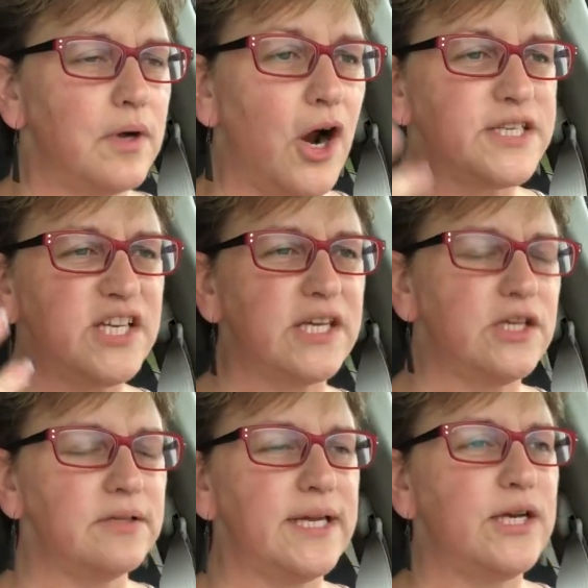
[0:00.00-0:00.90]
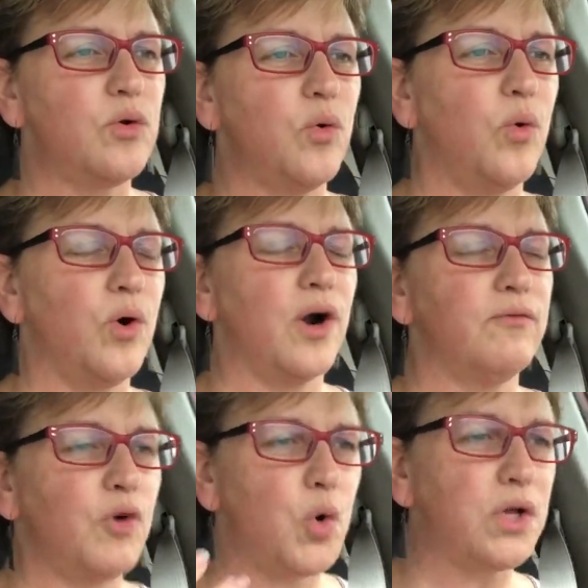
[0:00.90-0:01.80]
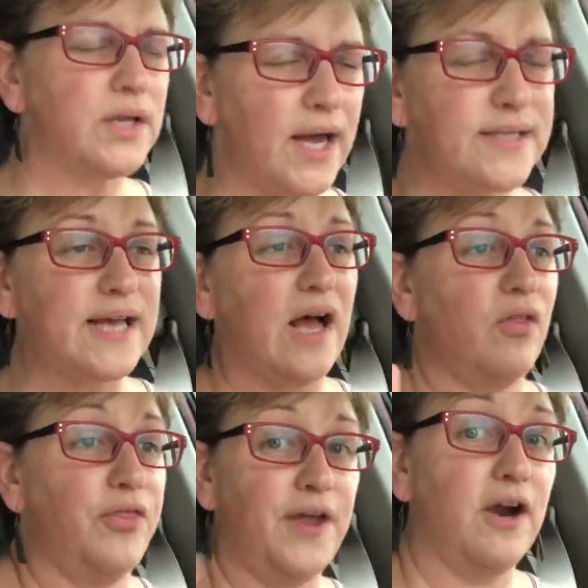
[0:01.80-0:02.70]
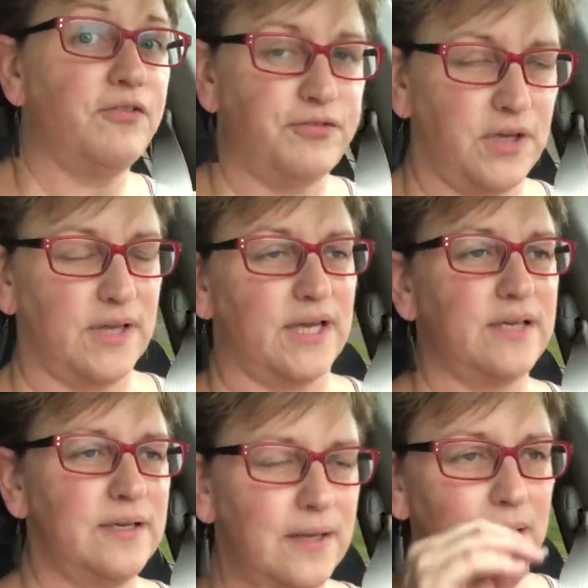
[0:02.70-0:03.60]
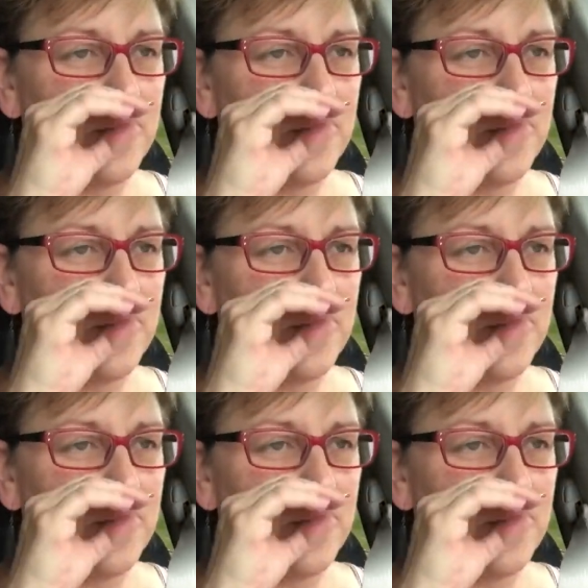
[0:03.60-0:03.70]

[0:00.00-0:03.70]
articulate or vocalize how they're feeling,